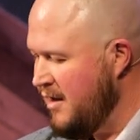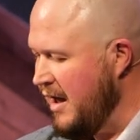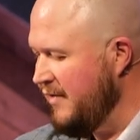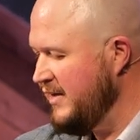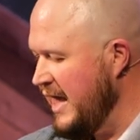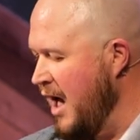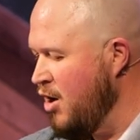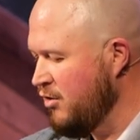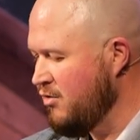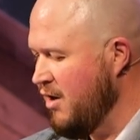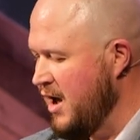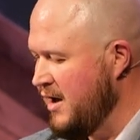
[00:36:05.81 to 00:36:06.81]
and the
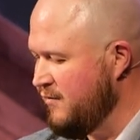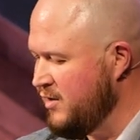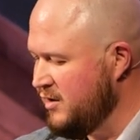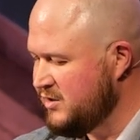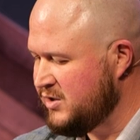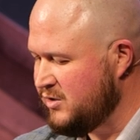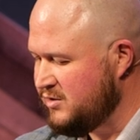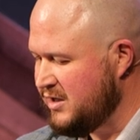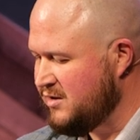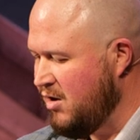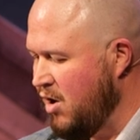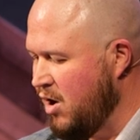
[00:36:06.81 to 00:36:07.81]
outcry of those who
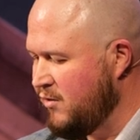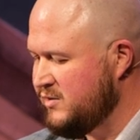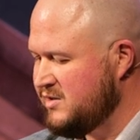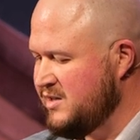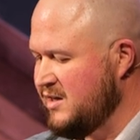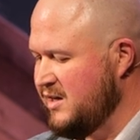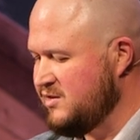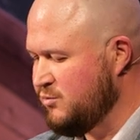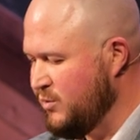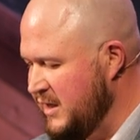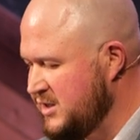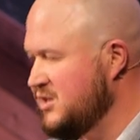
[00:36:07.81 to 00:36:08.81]
did the harvesting has
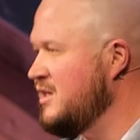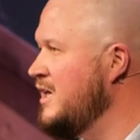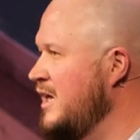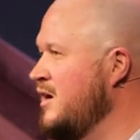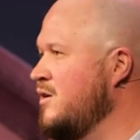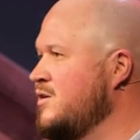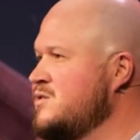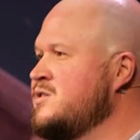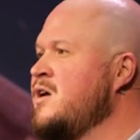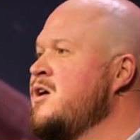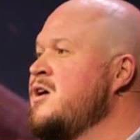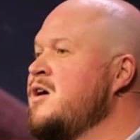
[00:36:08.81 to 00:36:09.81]
reached the
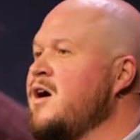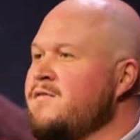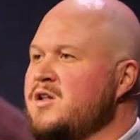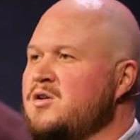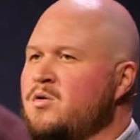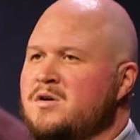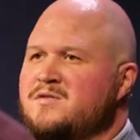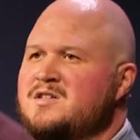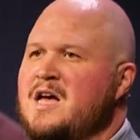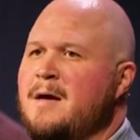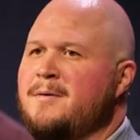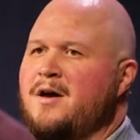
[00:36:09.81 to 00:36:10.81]
ears of the Lord of
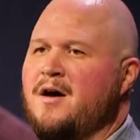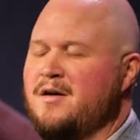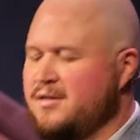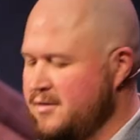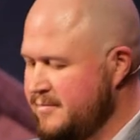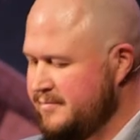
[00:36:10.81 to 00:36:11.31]
Sabaoth.